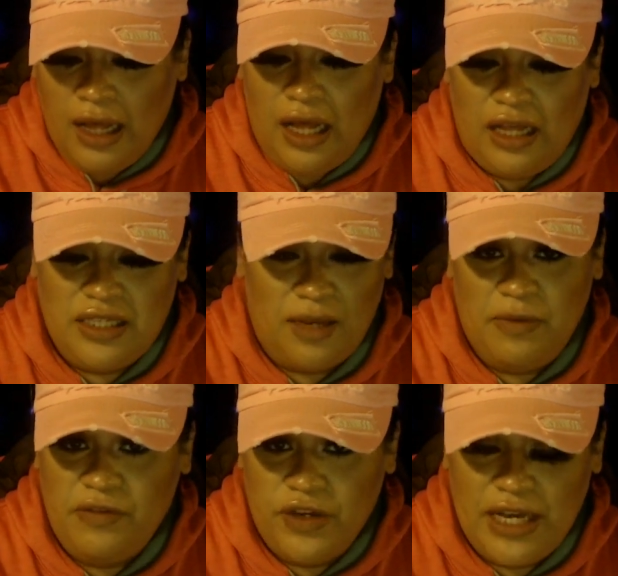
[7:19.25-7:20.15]
Uh,
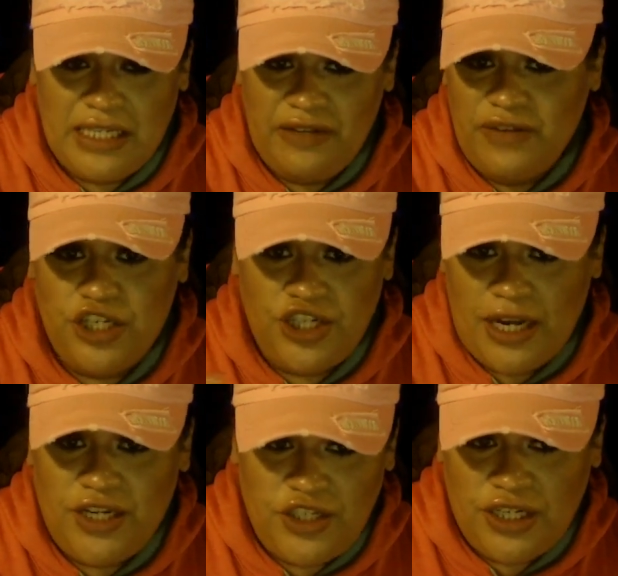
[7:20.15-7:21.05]
some of you guys even
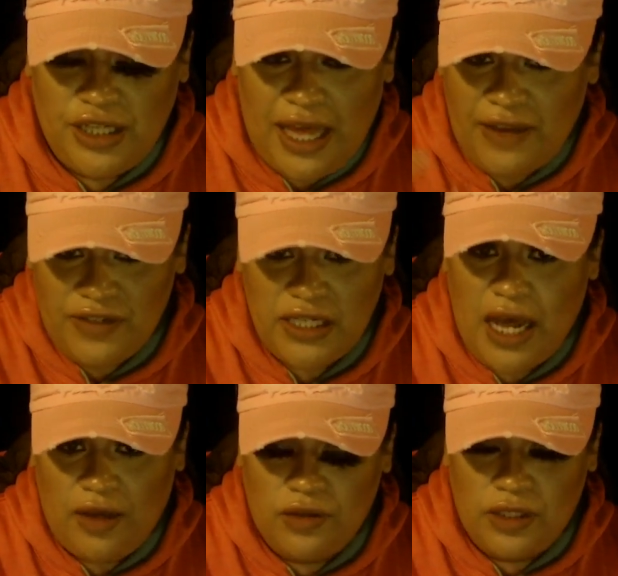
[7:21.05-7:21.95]
changing
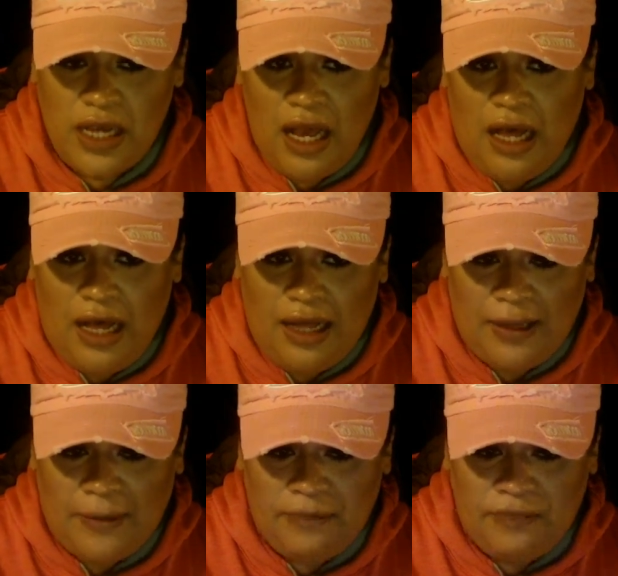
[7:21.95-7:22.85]
lifestyles.
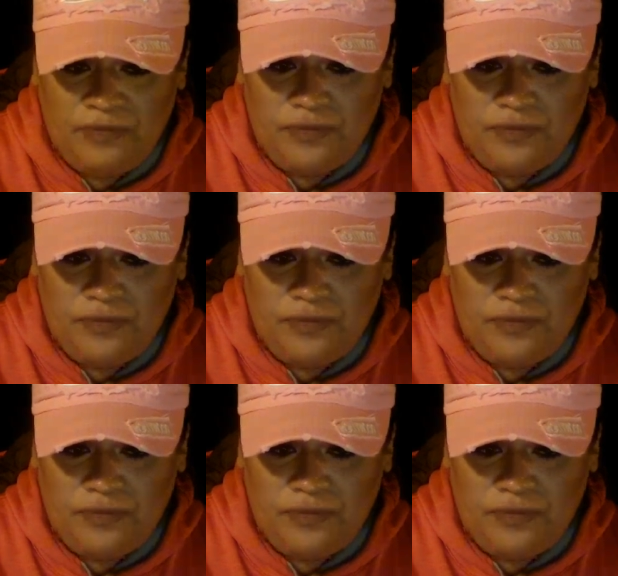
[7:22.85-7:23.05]
Um,